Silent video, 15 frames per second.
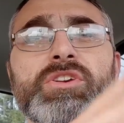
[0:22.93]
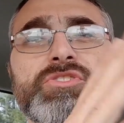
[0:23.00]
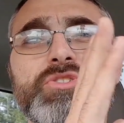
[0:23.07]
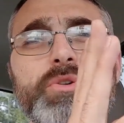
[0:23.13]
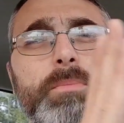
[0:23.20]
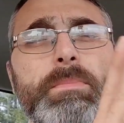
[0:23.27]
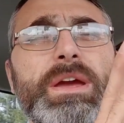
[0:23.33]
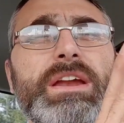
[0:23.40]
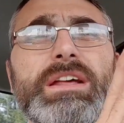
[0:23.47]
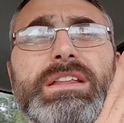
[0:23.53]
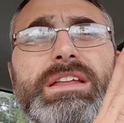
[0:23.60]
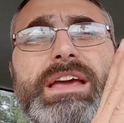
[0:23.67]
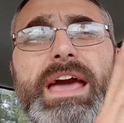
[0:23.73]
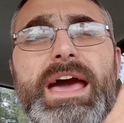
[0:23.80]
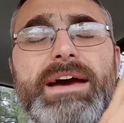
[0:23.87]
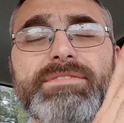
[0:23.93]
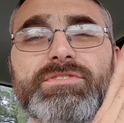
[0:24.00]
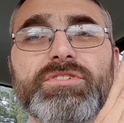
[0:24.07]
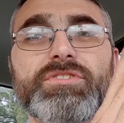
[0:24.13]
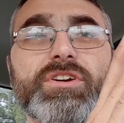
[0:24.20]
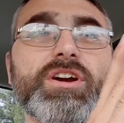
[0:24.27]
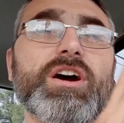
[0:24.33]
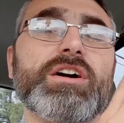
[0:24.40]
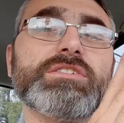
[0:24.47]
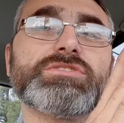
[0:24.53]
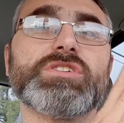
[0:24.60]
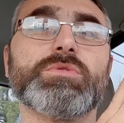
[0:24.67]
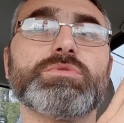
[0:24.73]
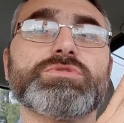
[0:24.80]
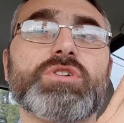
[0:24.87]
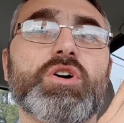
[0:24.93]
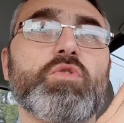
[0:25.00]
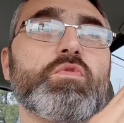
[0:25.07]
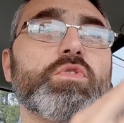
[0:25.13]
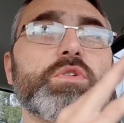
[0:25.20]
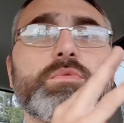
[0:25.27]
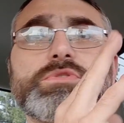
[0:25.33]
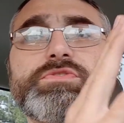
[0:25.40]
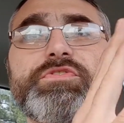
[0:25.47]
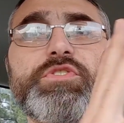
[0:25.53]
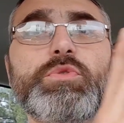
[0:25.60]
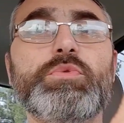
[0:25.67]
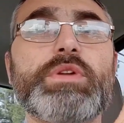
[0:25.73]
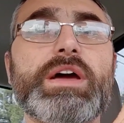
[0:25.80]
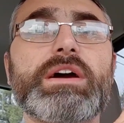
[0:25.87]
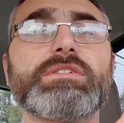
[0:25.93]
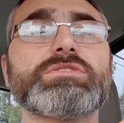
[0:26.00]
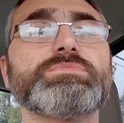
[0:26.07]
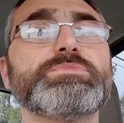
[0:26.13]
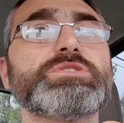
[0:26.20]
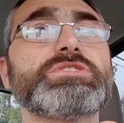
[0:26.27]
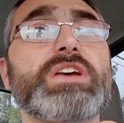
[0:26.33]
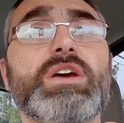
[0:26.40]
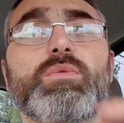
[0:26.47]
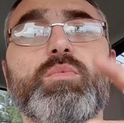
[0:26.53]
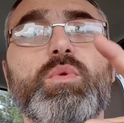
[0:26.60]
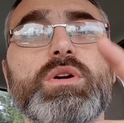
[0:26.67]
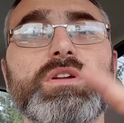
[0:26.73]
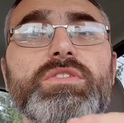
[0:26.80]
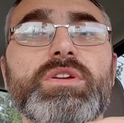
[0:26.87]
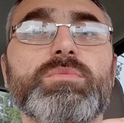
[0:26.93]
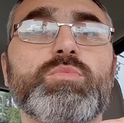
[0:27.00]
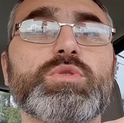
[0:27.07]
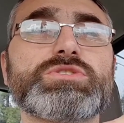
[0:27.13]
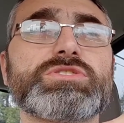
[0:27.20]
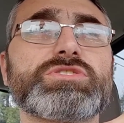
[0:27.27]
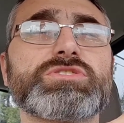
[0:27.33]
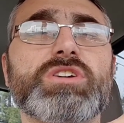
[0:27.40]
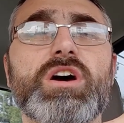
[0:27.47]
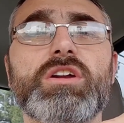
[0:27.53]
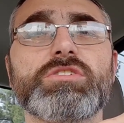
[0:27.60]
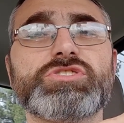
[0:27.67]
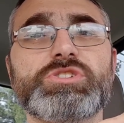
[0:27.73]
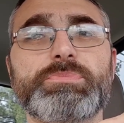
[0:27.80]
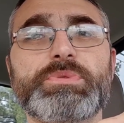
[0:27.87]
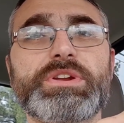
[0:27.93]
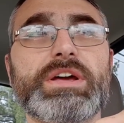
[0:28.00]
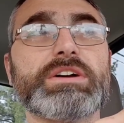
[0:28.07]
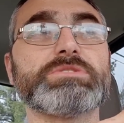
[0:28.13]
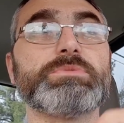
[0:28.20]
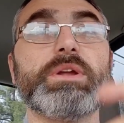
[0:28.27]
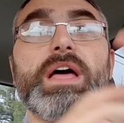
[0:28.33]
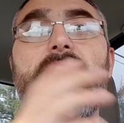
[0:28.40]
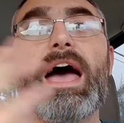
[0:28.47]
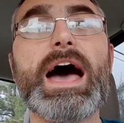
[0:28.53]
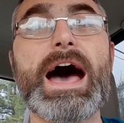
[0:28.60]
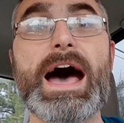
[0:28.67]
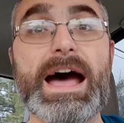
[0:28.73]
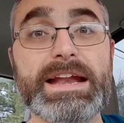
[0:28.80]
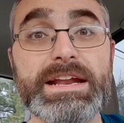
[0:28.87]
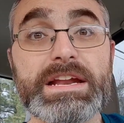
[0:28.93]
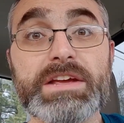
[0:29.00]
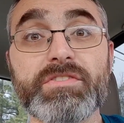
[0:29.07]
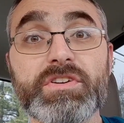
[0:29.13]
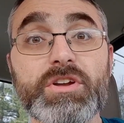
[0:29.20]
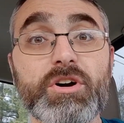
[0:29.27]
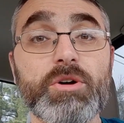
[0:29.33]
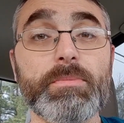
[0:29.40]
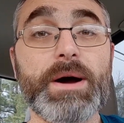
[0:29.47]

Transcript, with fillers: So immediately after the concert was over, there was a few announcements, and one of them was a scholarship announcement I didn't even know